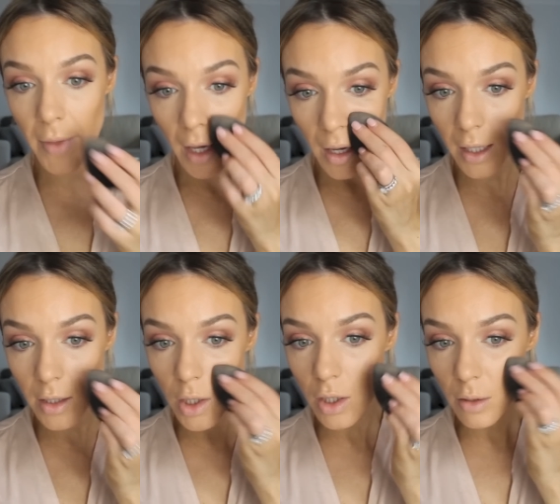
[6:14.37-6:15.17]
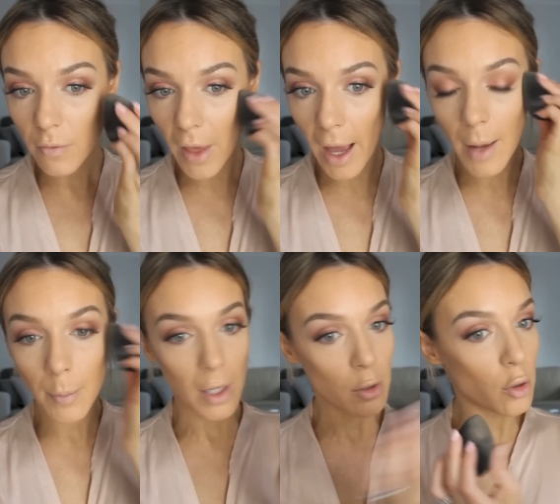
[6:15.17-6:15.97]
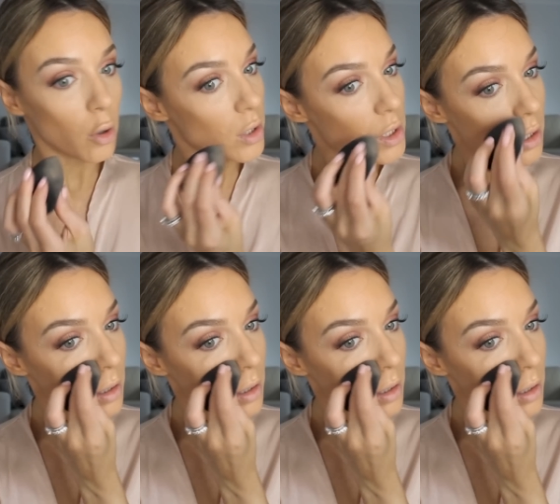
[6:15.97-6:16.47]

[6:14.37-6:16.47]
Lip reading: the edges of that, but not